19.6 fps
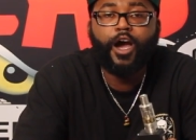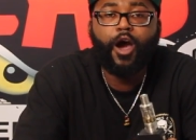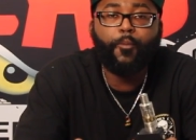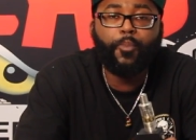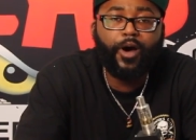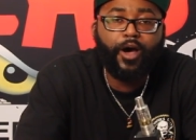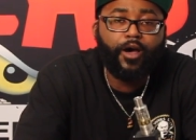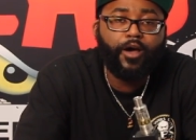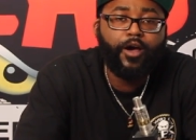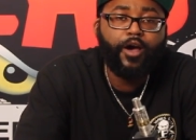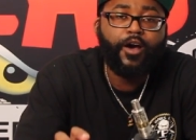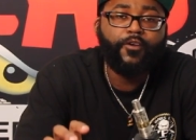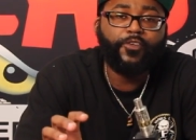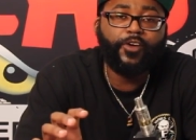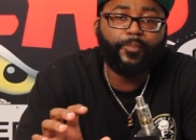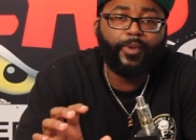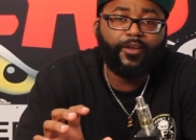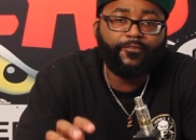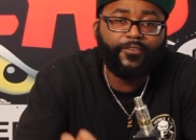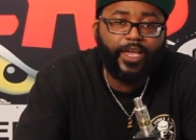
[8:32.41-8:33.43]
But
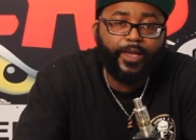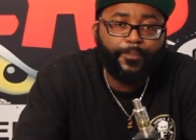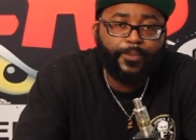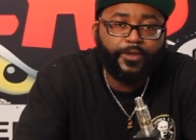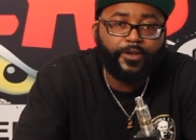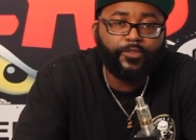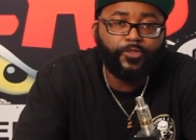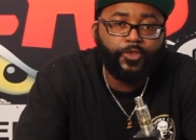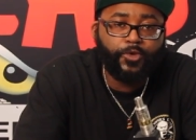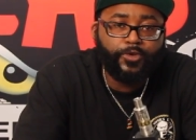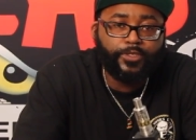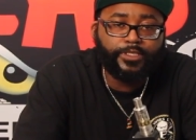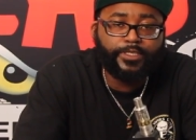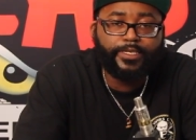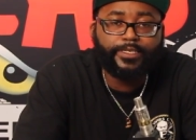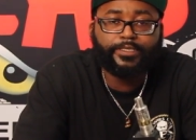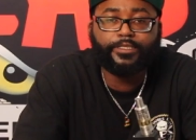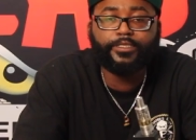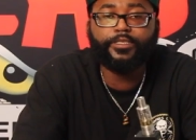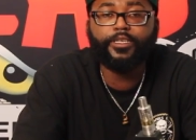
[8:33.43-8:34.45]
for my vaping
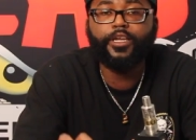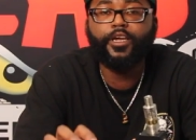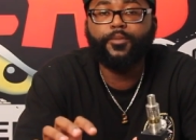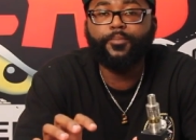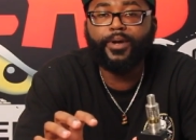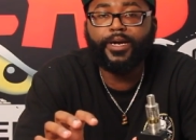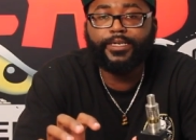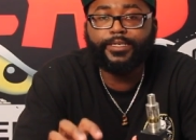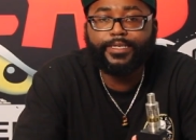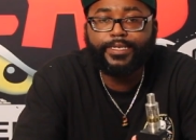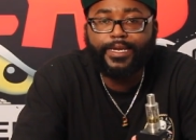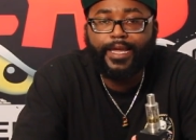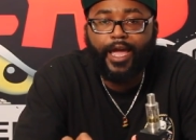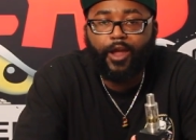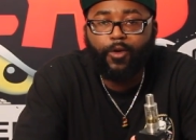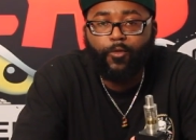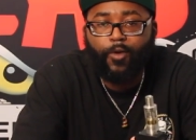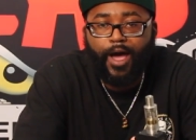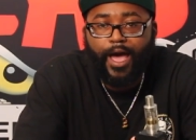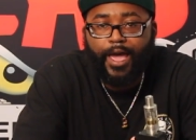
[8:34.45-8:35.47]
enthusiasts, my
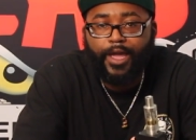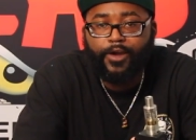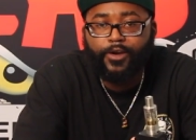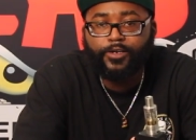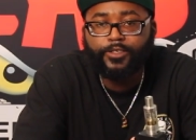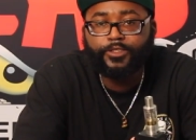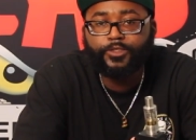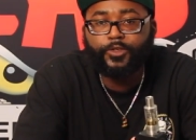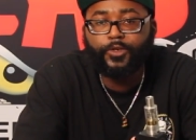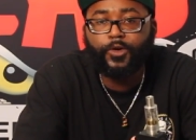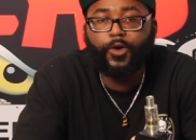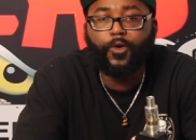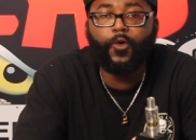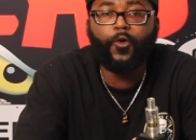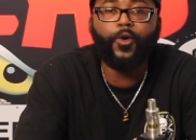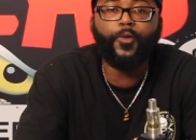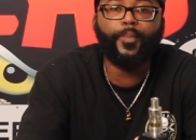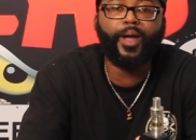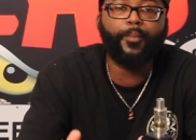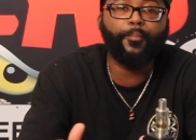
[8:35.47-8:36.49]
DIYers,
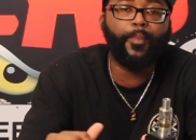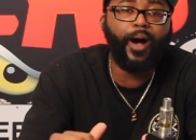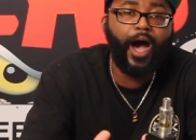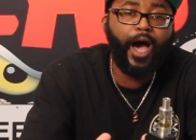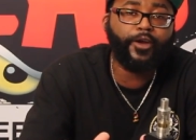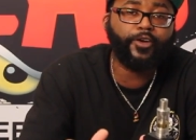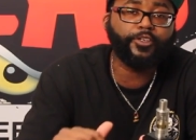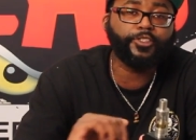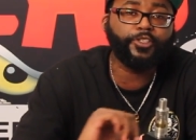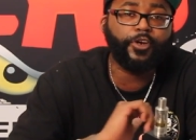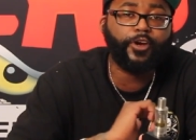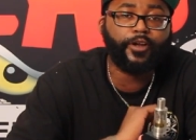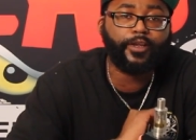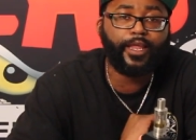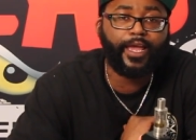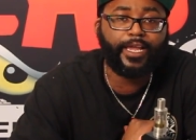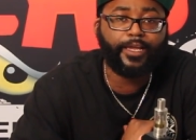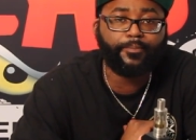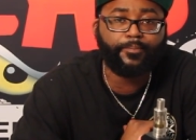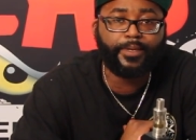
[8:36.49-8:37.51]
or my modders are
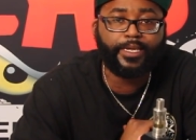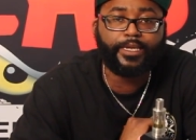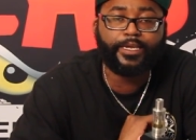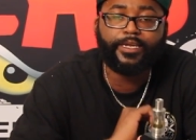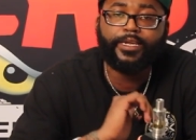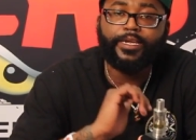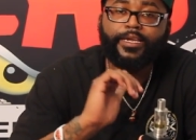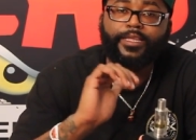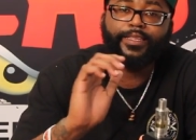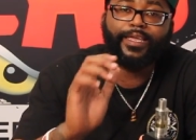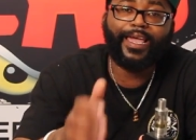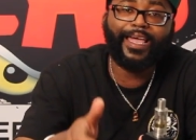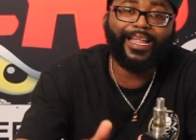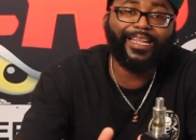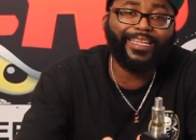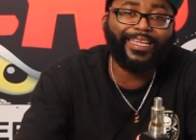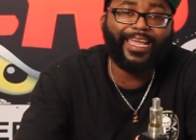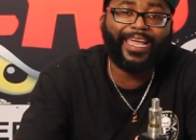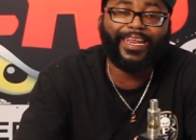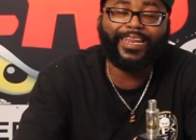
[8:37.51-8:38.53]
like me, the
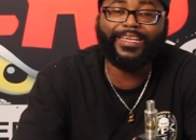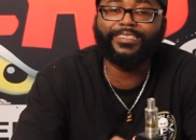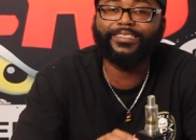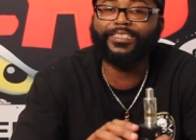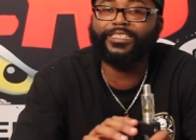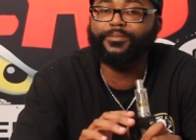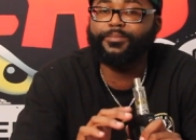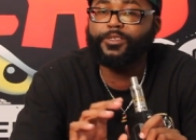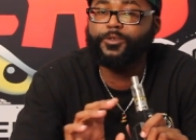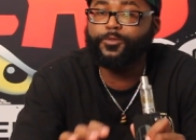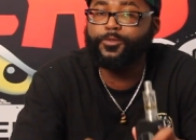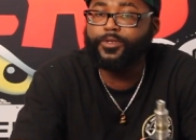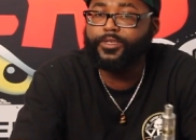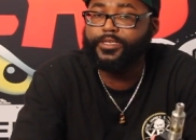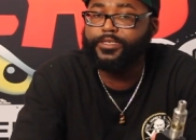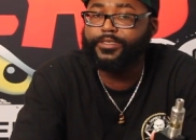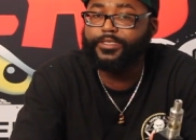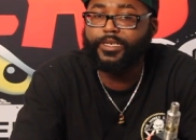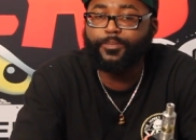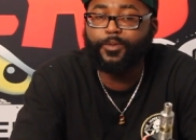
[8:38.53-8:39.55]
LE80 is going to be
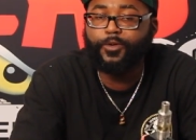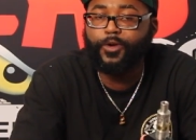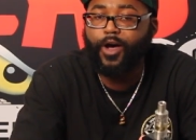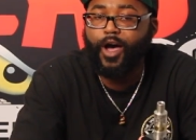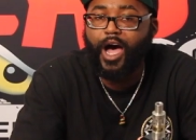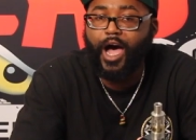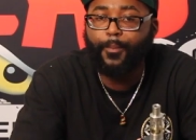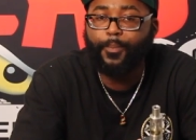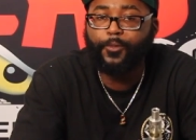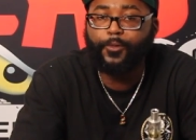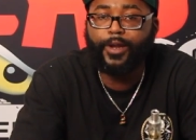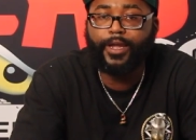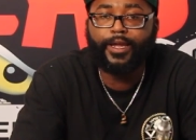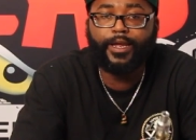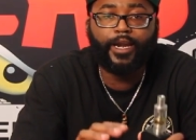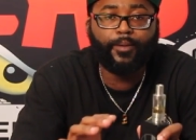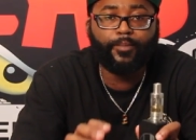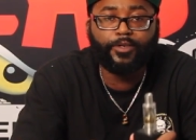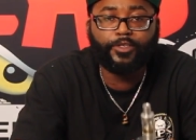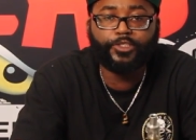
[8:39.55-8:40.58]
really simple to operate
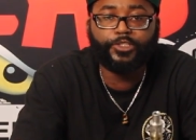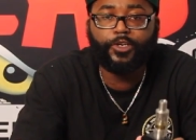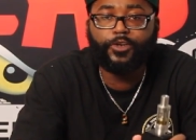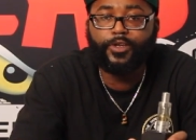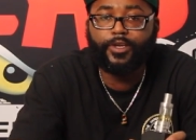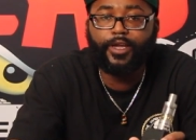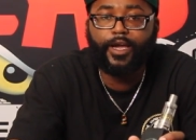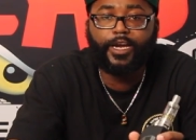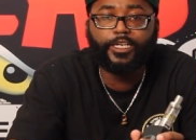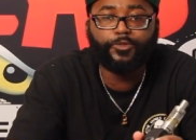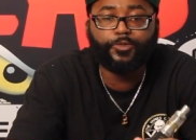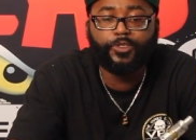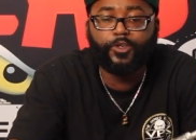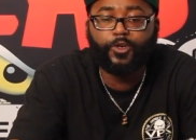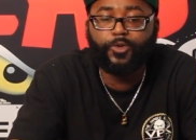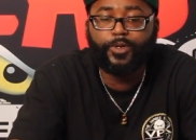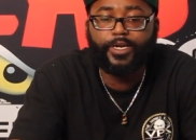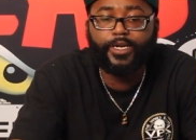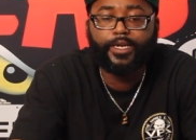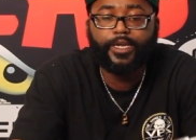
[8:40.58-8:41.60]
and I'm going to show you guys real
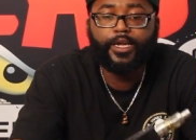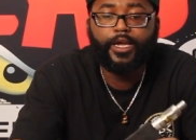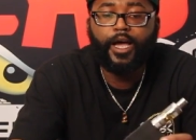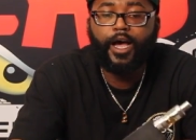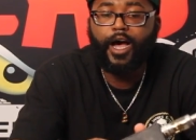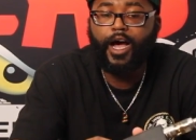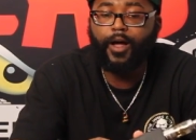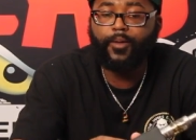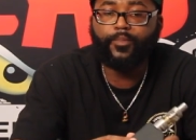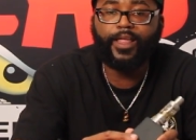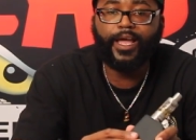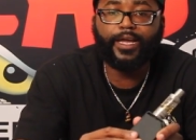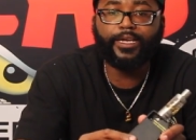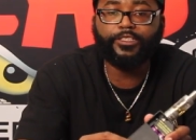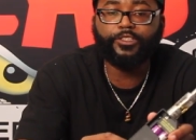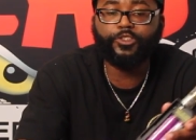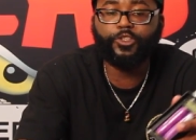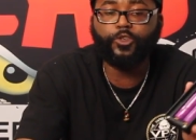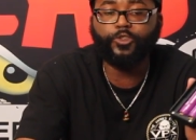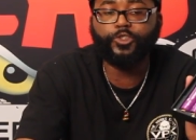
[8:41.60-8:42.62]
quick. Um, like I
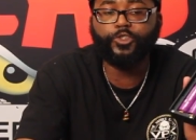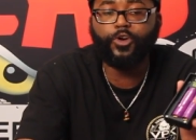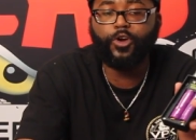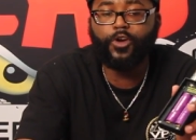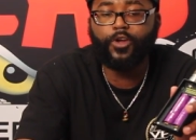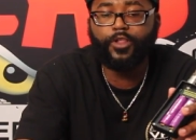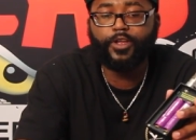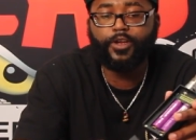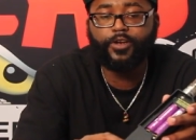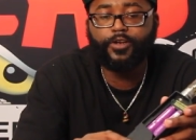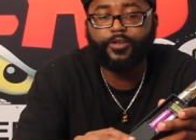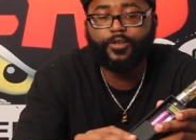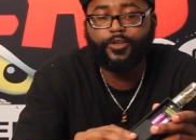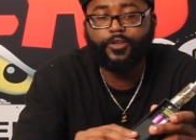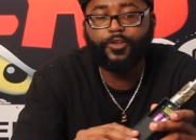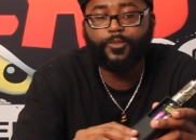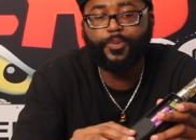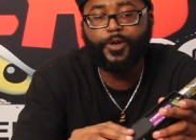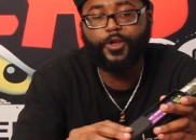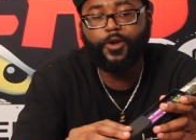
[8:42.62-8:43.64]
showed you earlier,
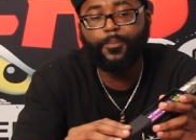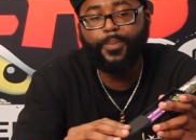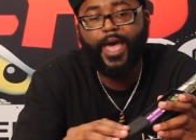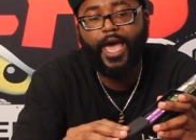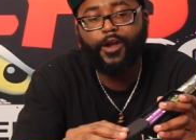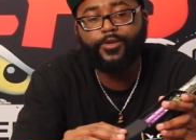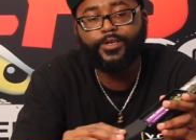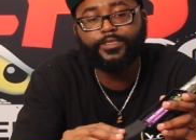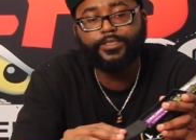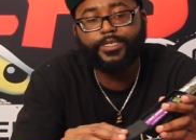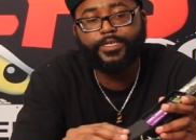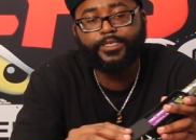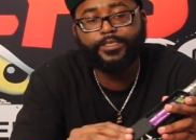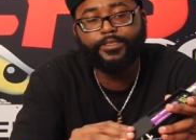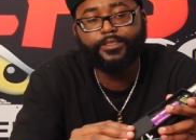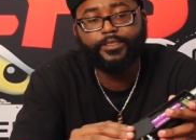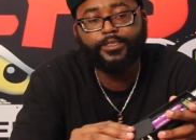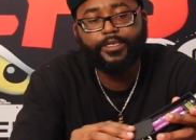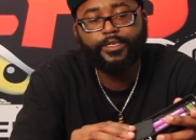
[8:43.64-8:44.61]
you put your batteries in,